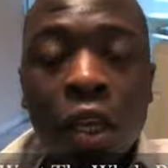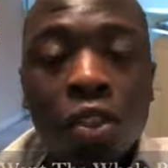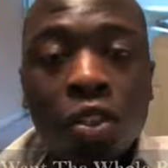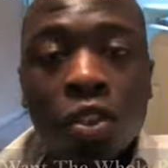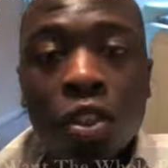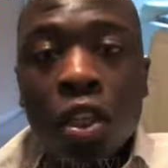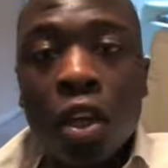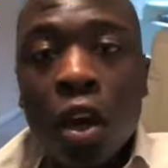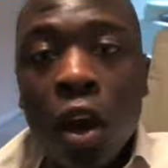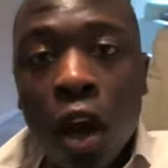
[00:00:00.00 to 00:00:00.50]

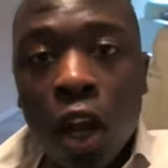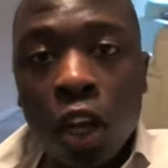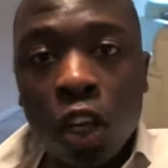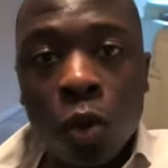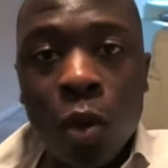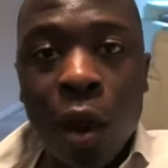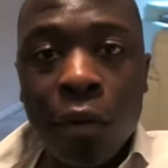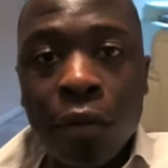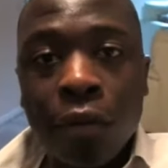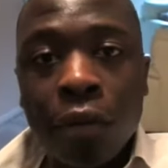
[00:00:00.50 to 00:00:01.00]
So you can't
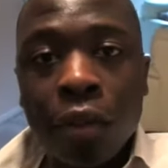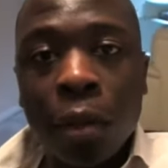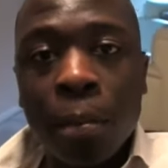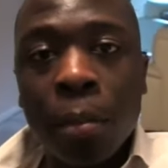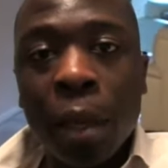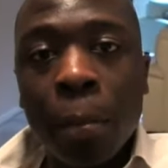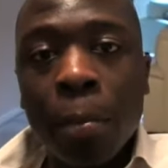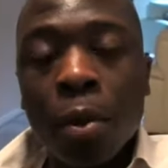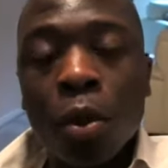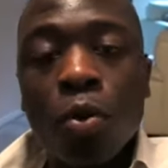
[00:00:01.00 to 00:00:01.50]
do everything. The
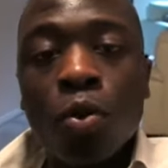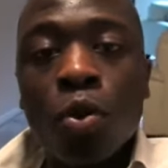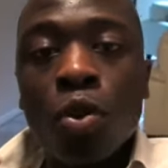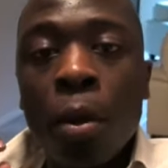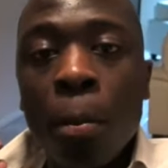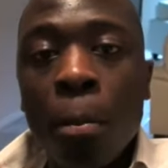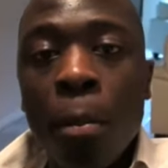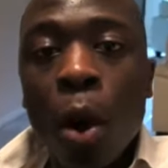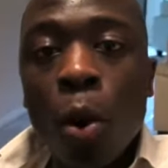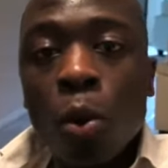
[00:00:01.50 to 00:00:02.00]
people who do
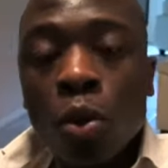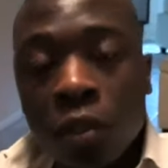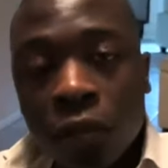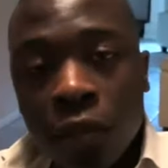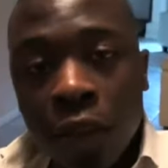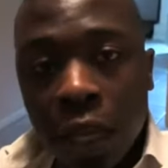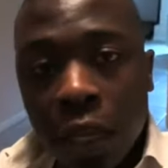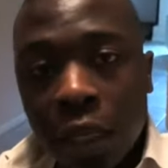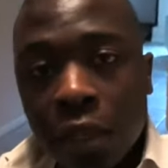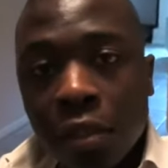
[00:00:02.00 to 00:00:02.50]
the
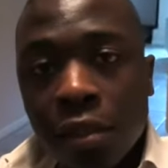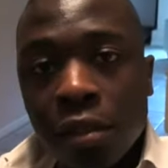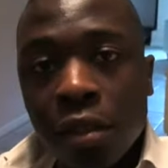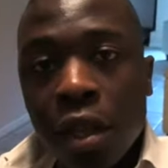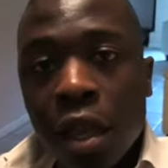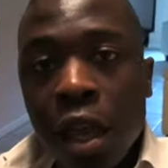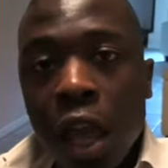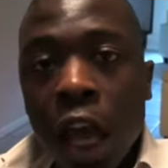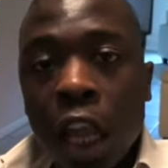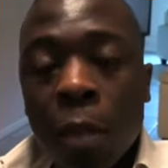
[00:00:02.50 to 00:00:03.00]
most things
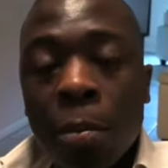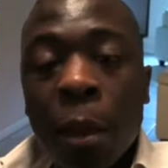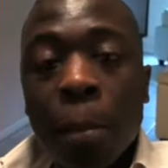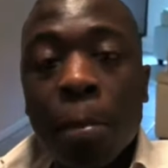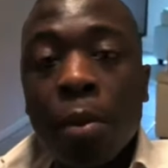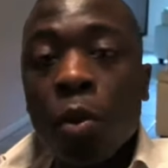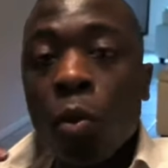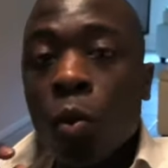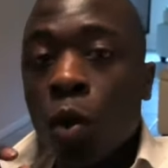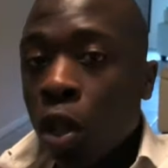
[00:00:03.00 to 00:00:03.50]
are the
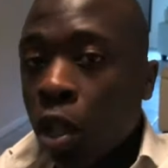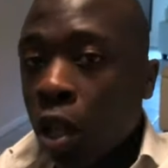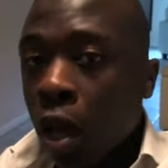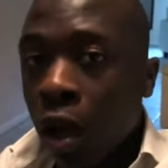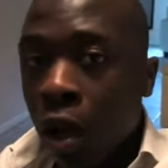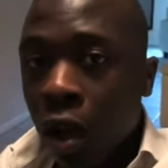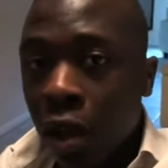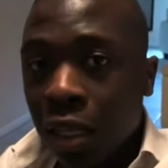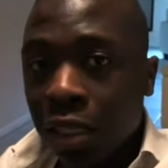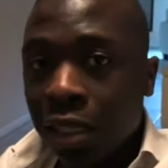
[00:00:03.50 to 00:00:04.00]
people who work the
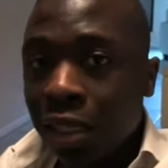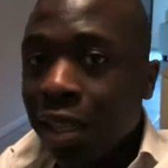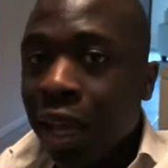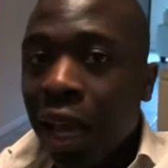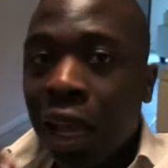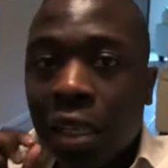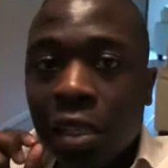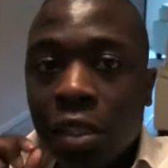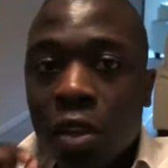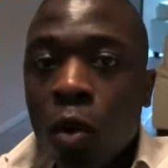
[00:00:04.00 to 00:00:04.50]
hardest, and
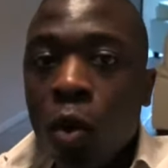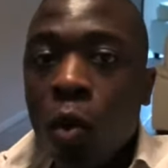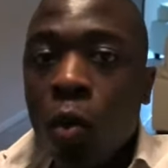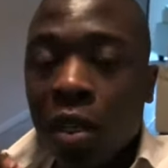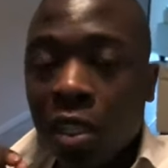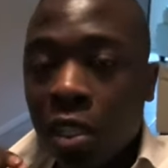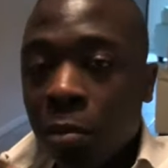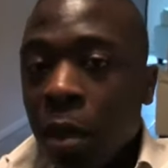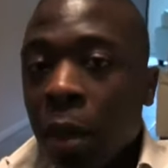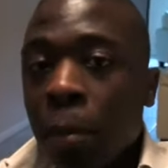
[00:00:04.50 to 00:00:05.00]
that isn't
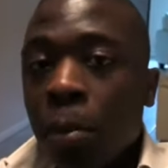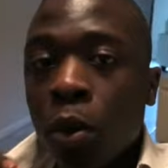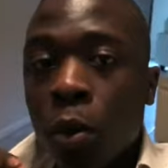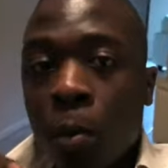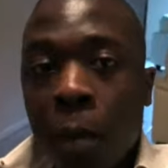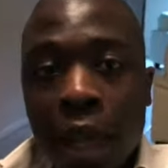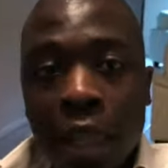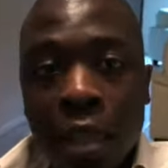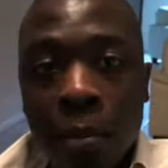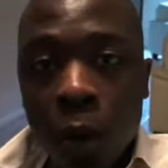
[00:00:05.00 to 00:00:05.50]
always the people who
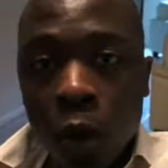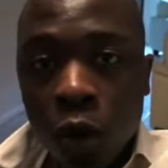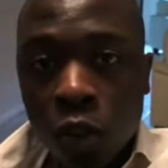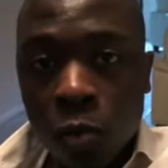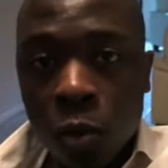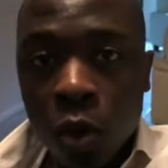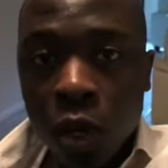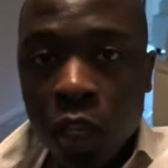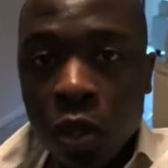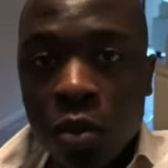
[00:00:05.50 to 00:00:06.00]
make the
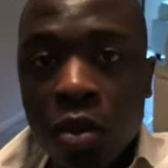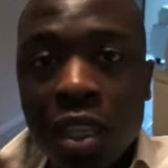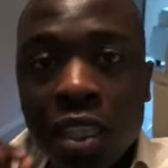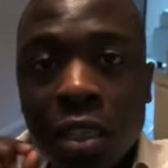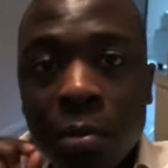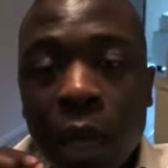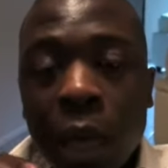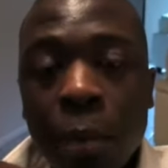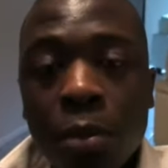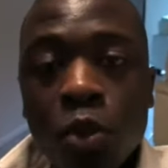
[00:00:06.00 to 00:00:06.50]
most money. You need
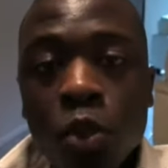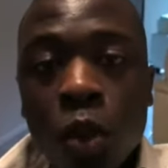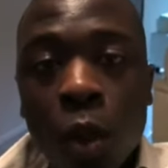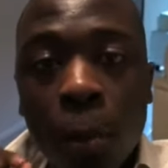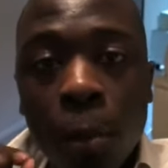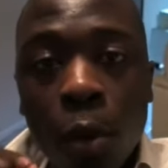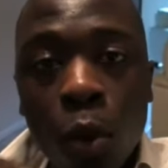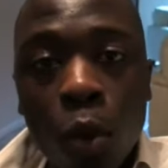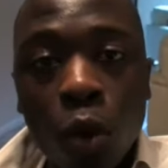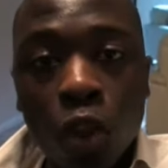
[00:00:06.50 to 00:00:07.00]
to be able to
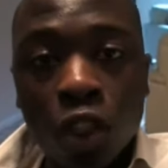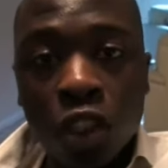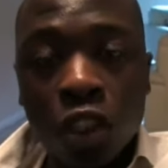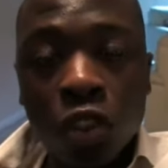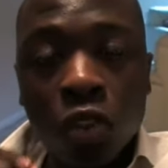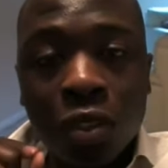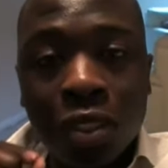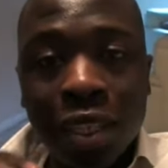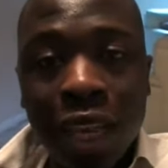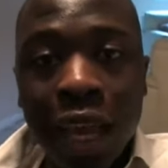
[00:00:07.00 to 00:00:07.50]

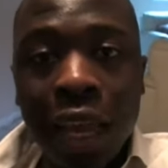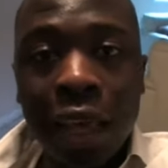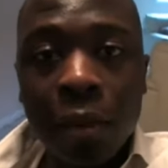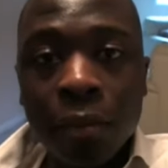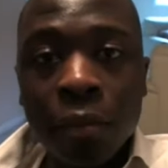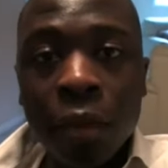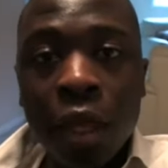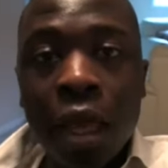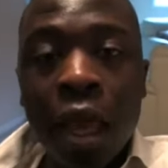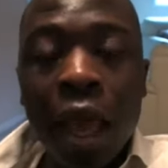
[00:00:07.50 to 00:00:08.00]
apportion your
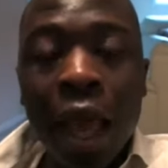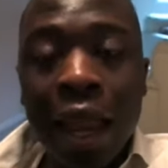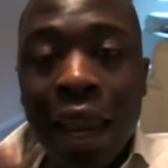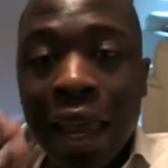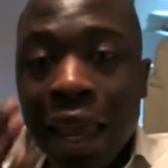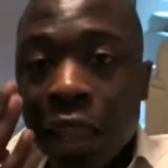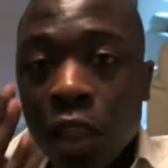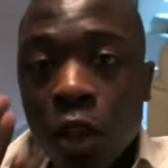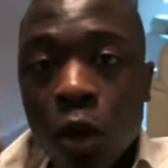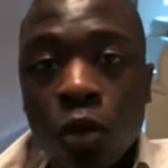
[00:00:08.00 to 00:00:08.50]
time
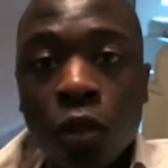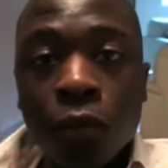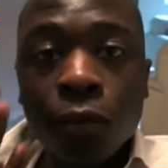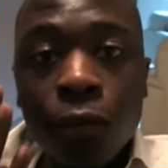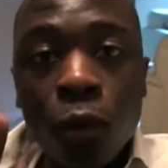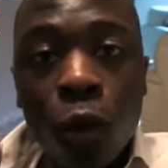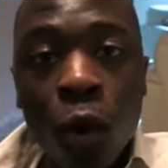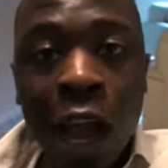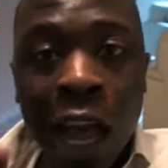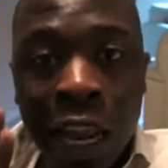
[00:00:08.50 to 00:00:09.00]
and hit those
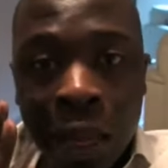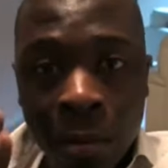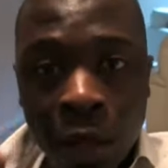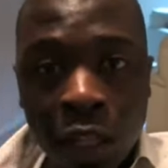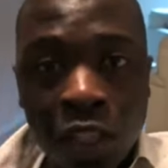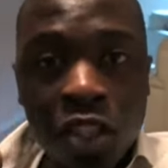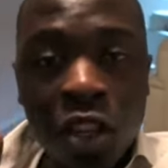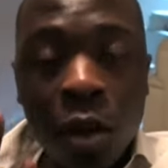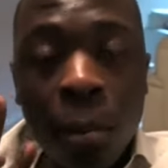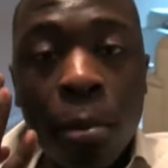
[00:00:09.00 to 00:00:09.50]
4
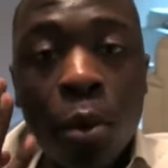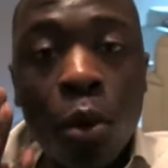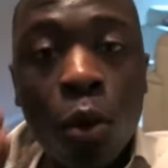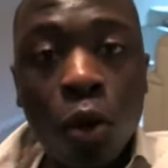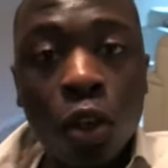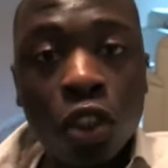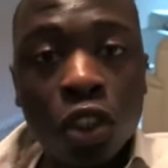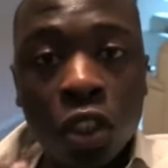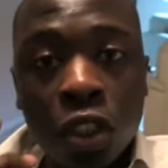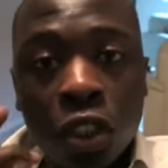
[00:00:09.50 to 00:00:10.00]
elements and
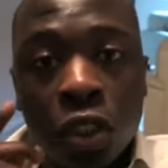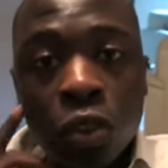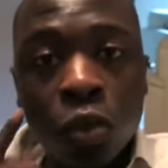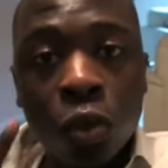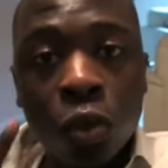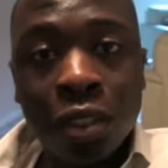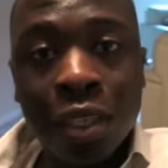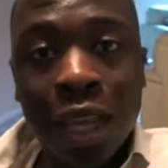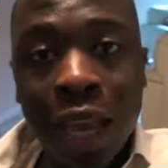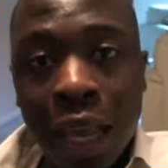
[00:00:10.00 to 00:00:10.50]
apportion
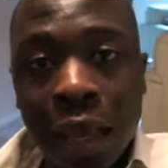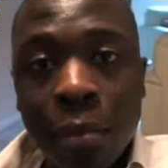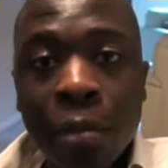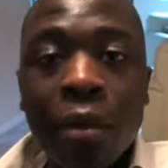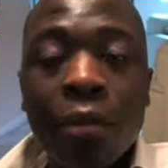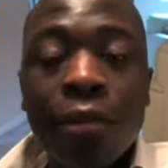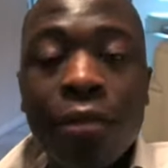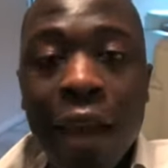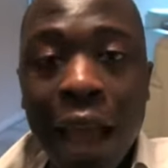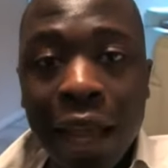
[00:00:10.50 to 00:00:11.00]

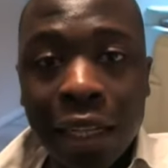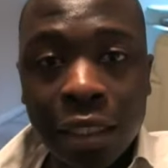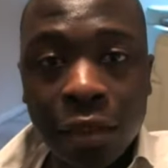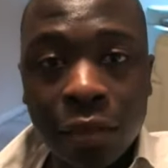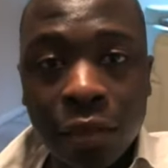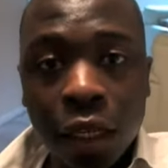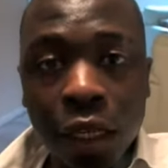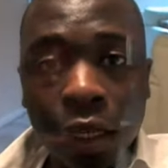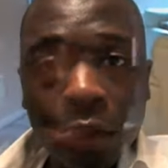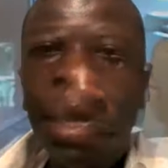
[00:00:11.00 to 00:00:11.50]
time
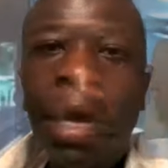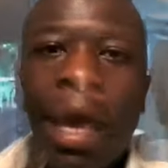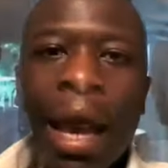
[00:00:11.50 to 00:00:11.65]
effectively.